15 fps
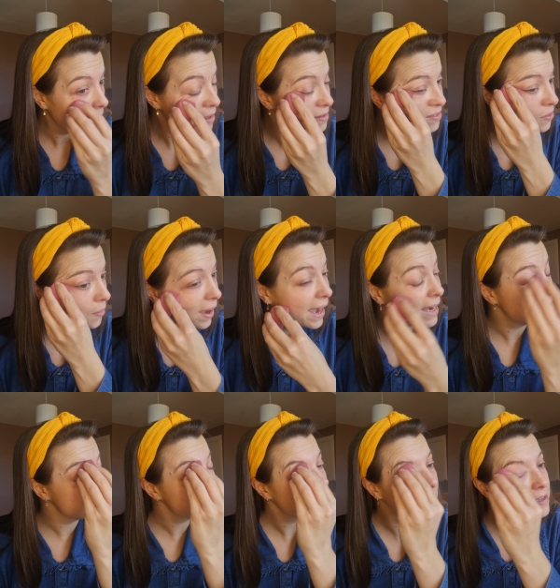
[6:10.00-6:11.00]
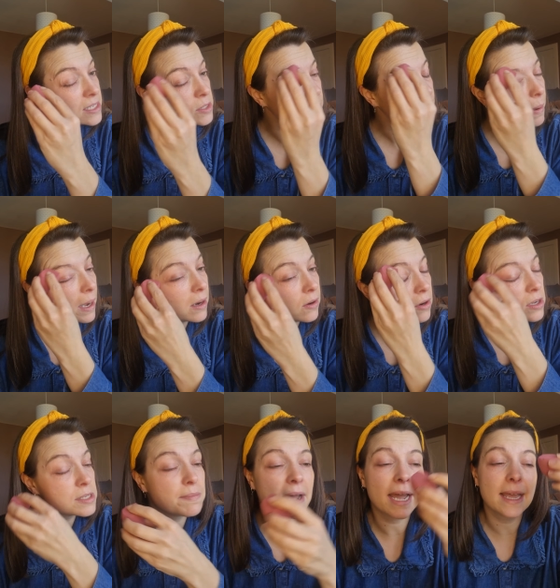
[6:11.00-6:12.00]
So I just kind of sweep it
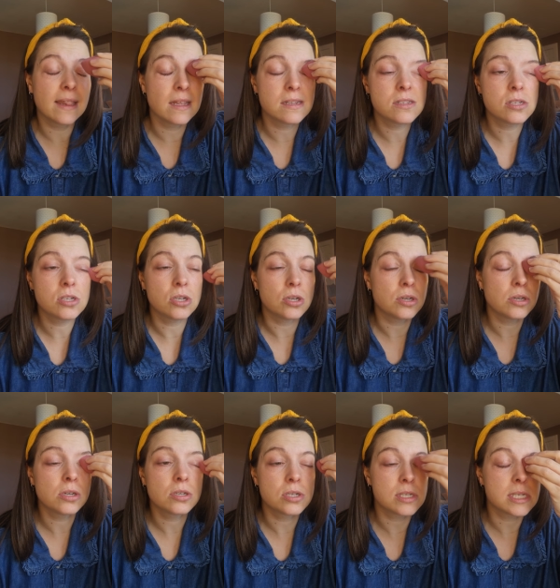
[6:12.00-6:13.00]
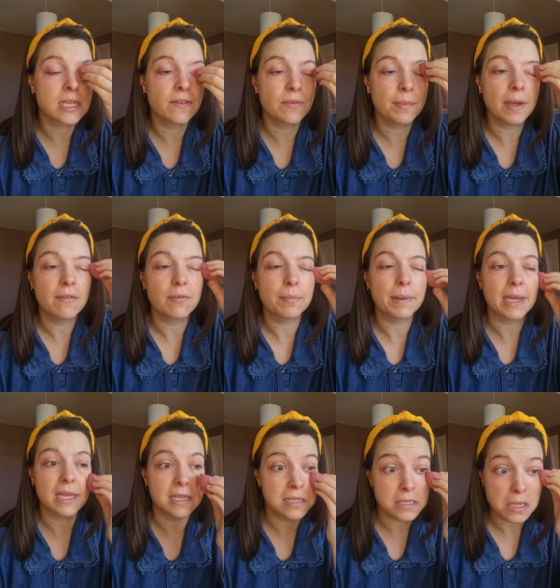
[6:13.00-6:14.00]
across my eyelids too, just to give a bit of a
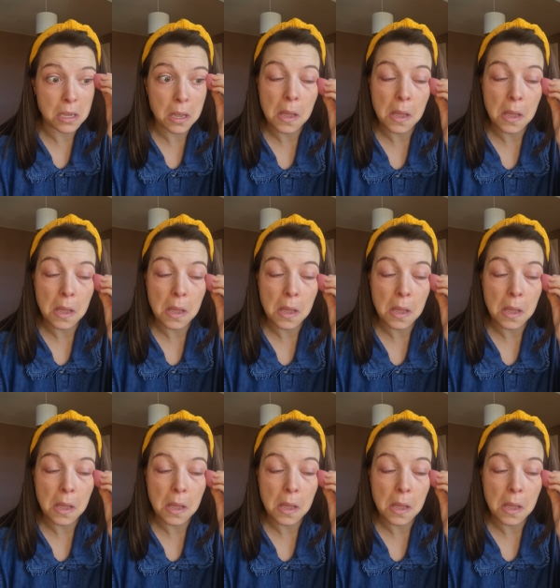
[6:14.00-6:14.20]
base.